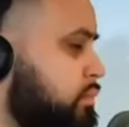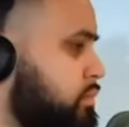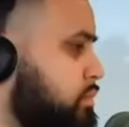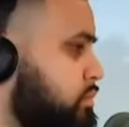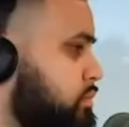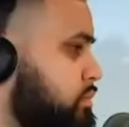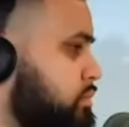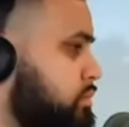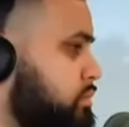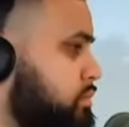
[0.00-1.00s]

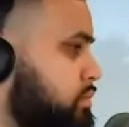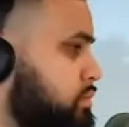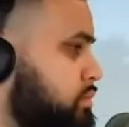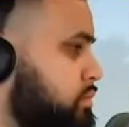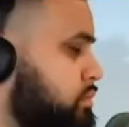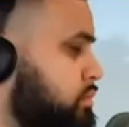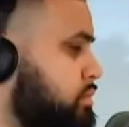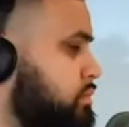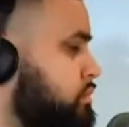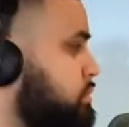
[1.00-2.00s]

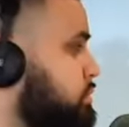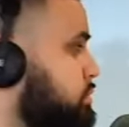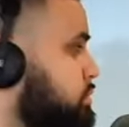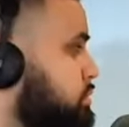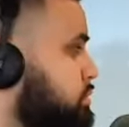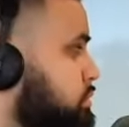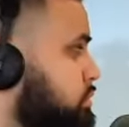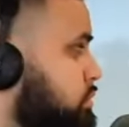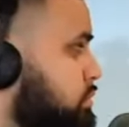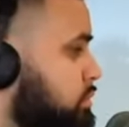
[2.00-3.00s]

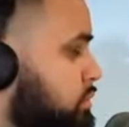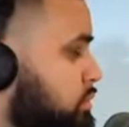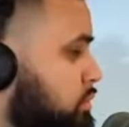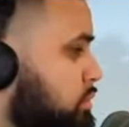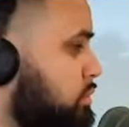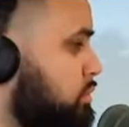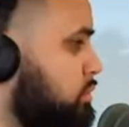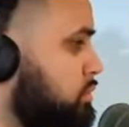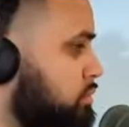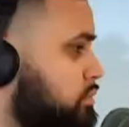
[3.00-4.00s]

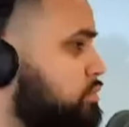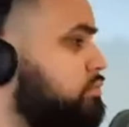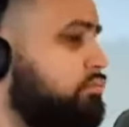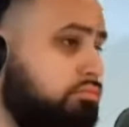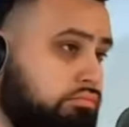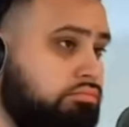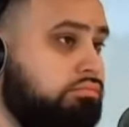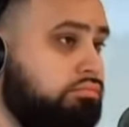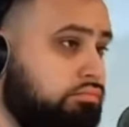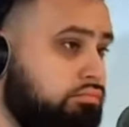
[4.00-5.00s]

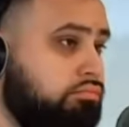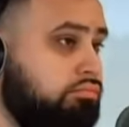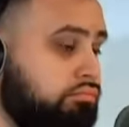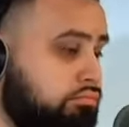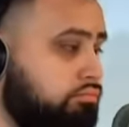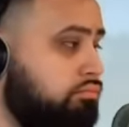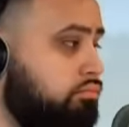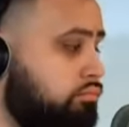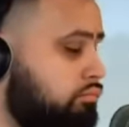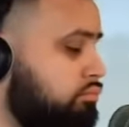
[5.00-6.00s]

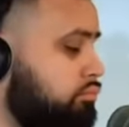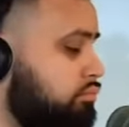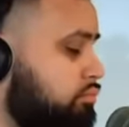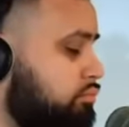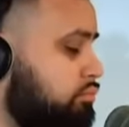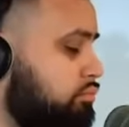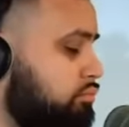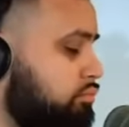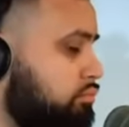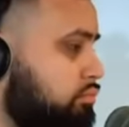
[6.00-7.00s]

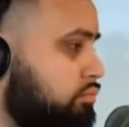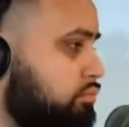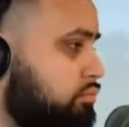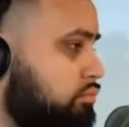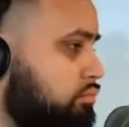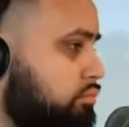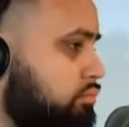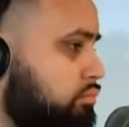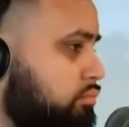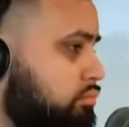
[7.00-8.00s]
(not speaking)